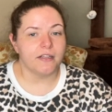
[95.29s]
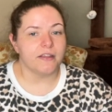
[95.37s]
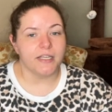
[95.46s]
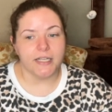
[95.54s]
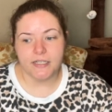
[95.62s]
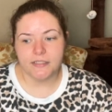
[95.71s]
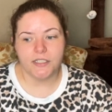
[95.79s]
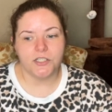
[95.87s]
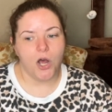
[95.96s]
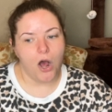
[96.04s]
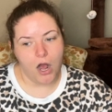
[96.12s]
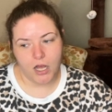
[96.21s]
things to
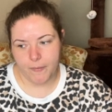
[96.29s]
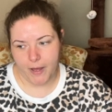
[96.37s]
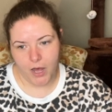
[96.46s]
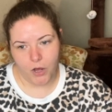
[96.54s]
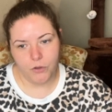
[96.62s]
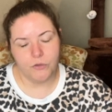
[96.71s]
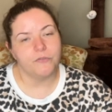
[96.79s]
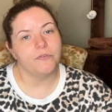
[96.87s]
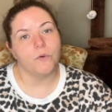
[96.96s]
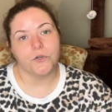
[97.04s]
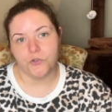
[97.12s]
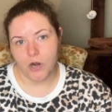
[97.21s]
talk about
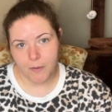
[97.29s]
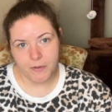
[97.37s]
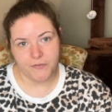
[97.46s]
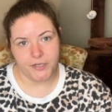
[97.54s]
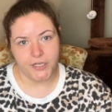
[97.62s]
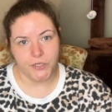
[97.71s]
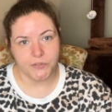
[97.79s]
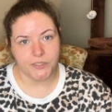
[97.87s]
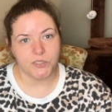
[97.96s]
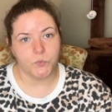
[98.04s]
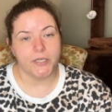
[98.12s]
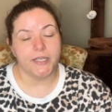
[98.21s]
for drama videos
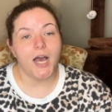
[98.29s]
this week.